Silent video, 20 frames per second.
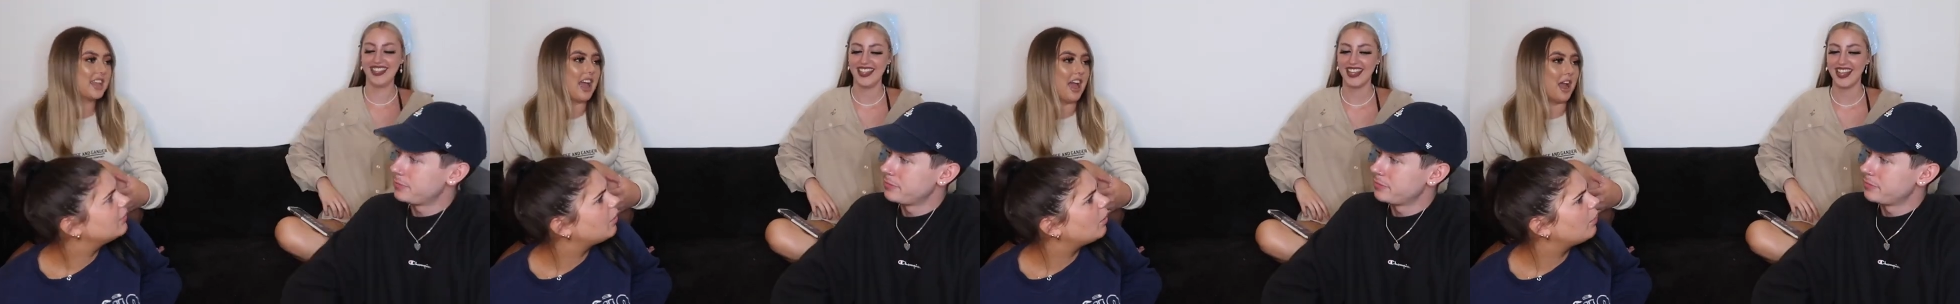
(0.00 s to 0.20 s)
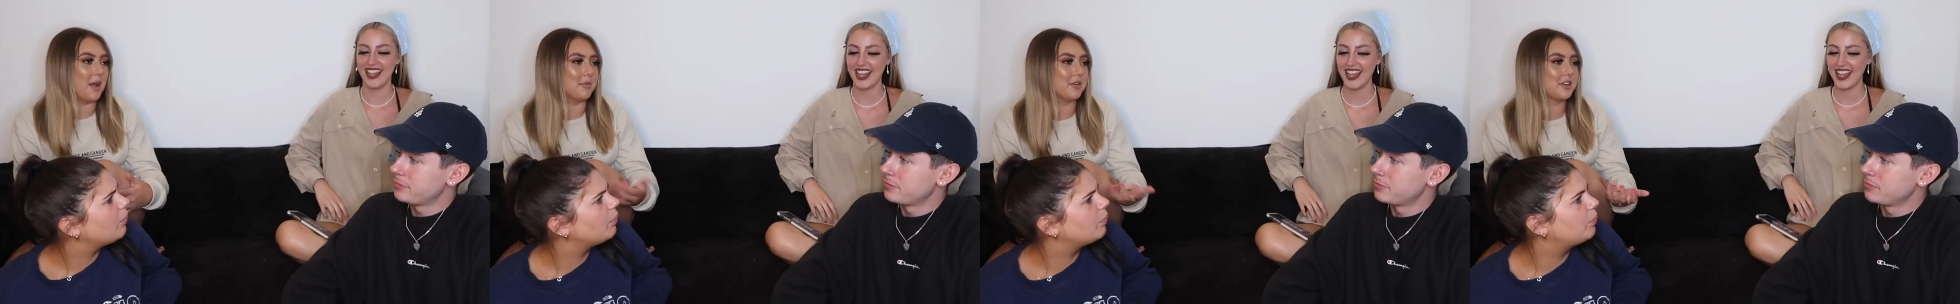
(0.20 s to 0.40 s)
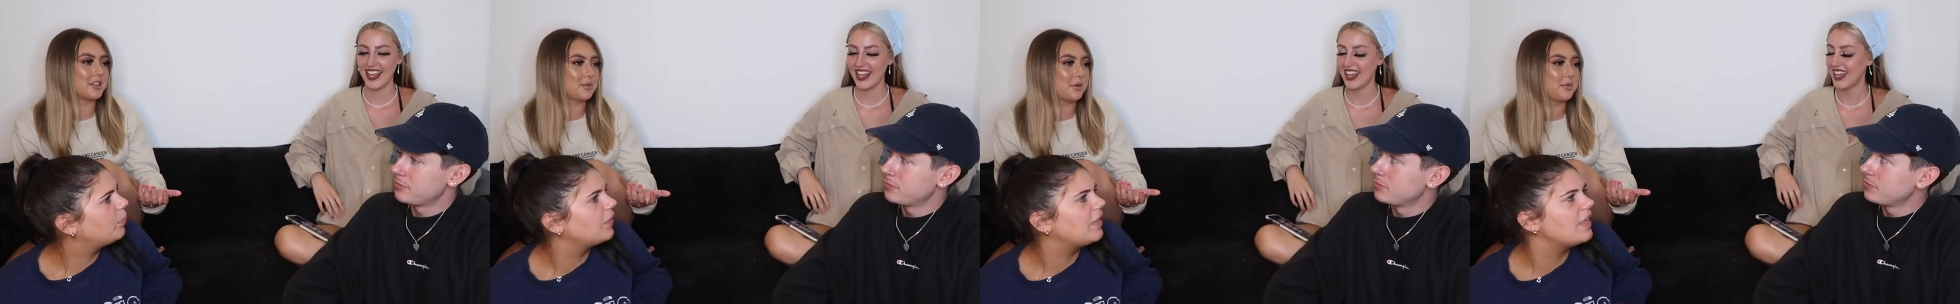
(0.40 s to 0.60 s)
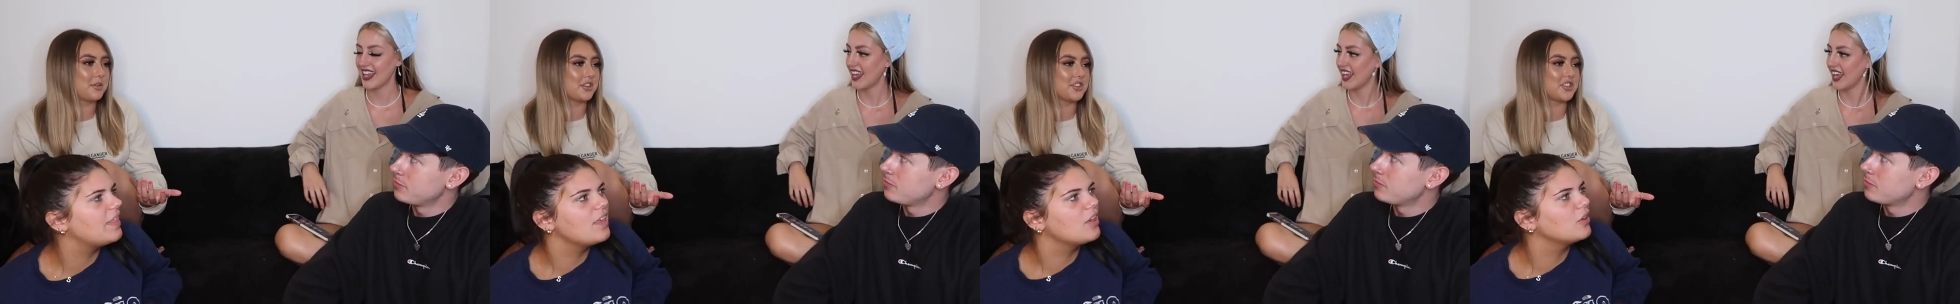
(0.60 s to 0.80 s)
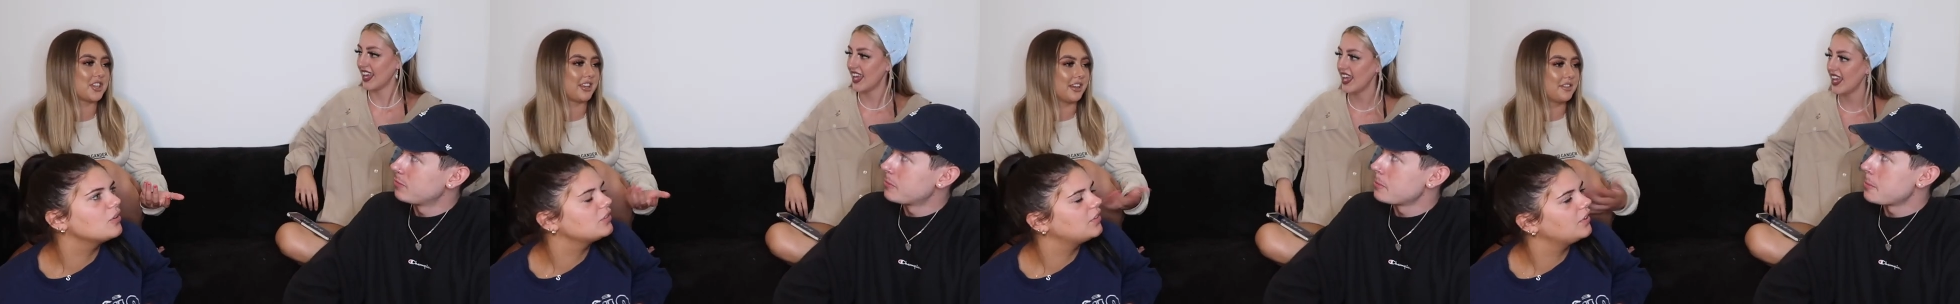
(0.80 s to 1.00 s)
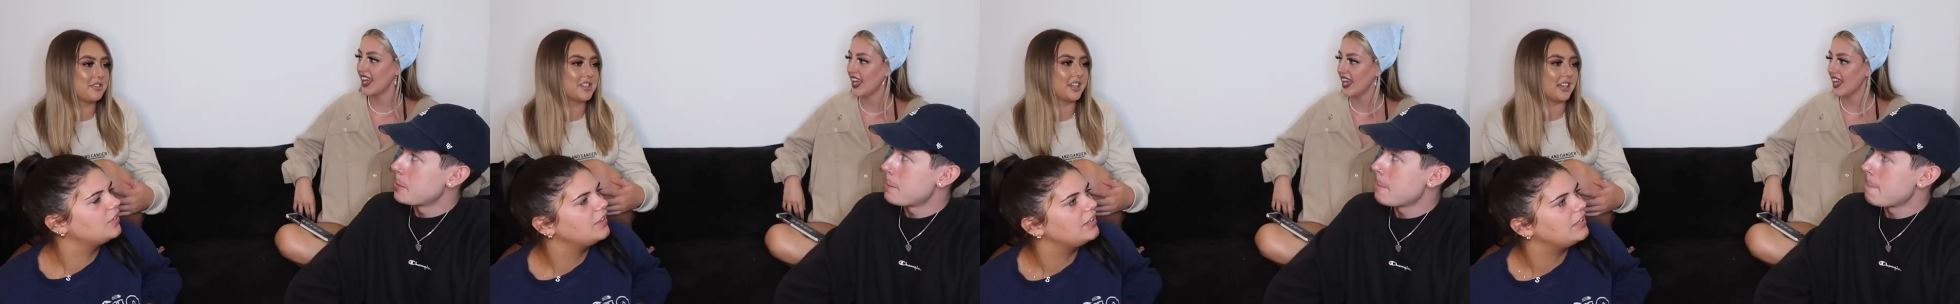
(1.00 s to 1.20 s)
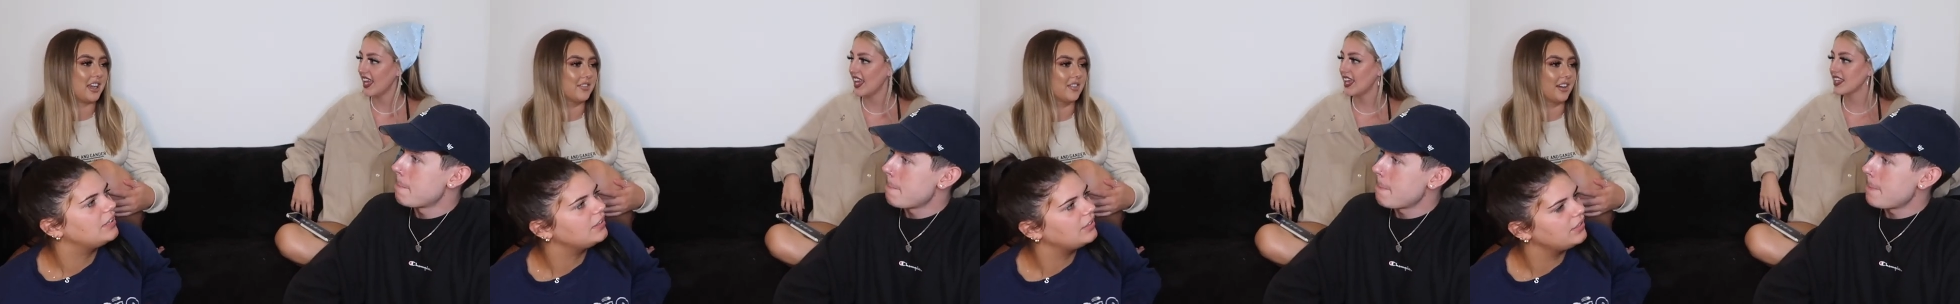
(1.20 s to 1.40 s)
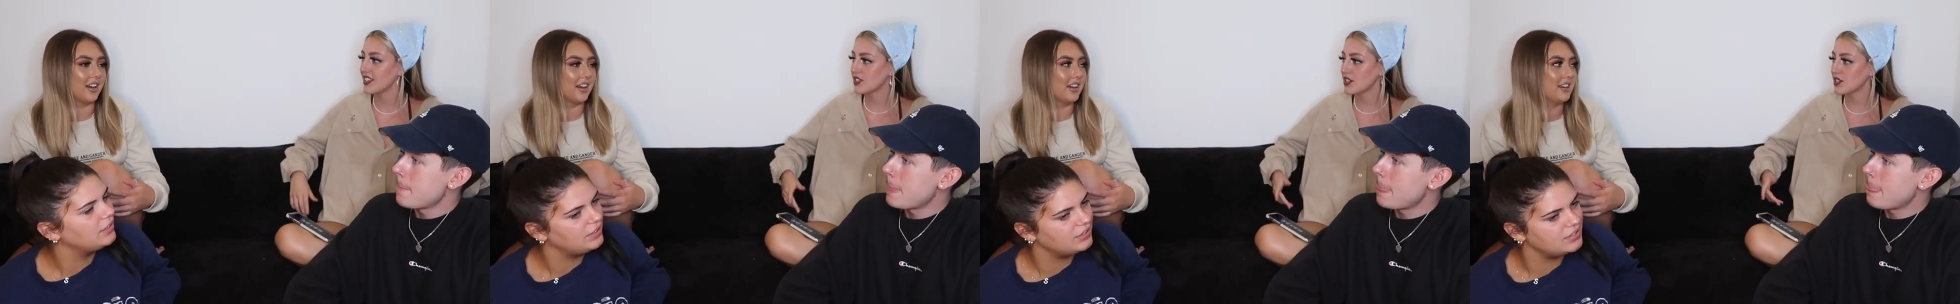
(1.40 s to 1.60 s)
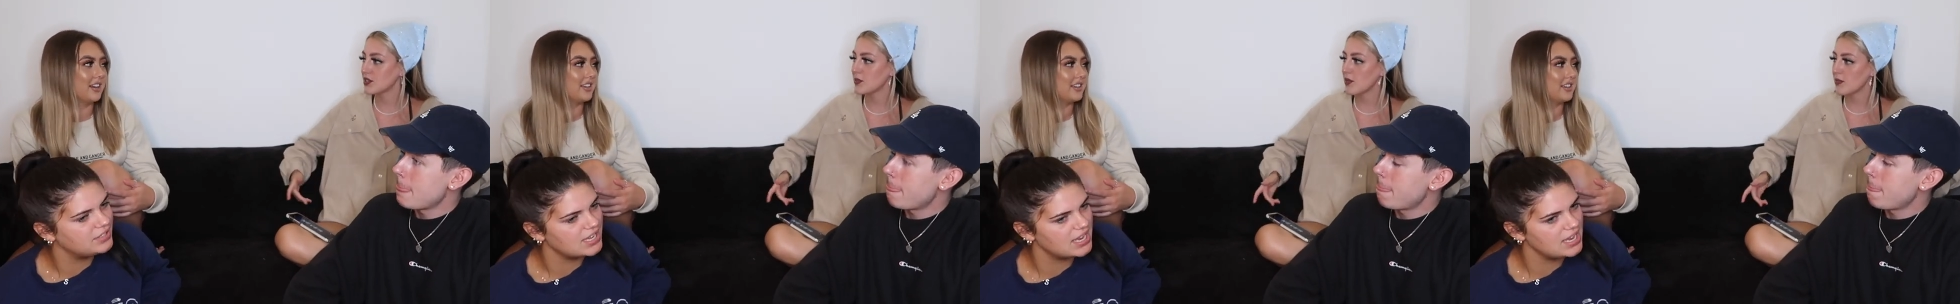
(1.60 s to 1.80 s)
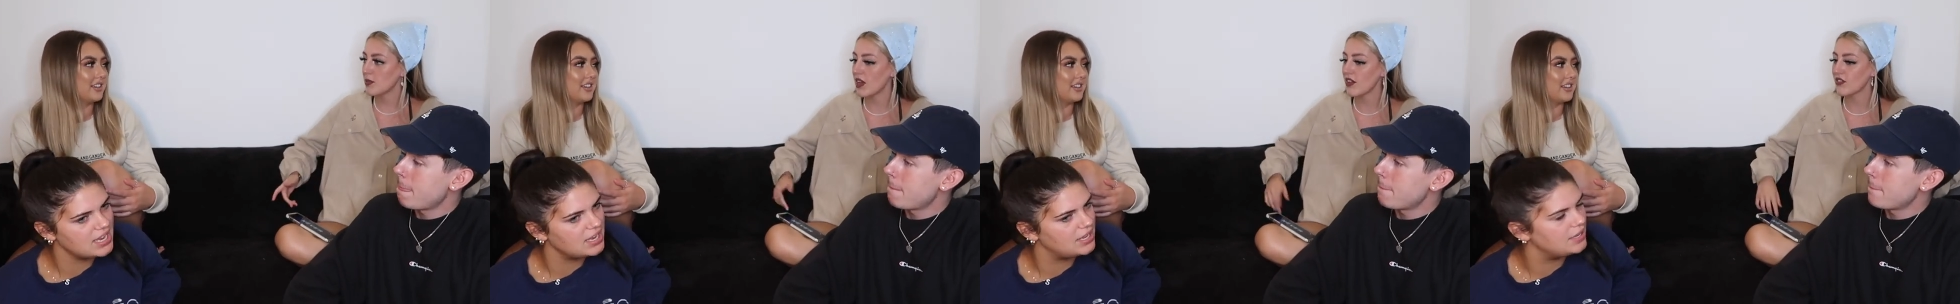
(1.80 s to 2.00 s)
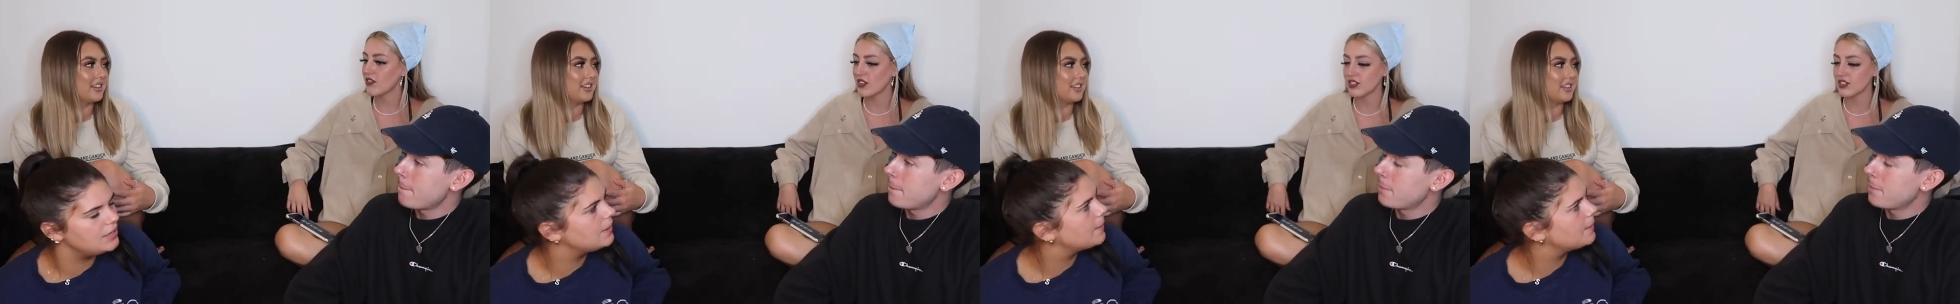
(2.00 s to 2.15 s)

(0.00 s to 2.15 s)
Speaker 1: Yeah, but it's when they all live together. It's because we've both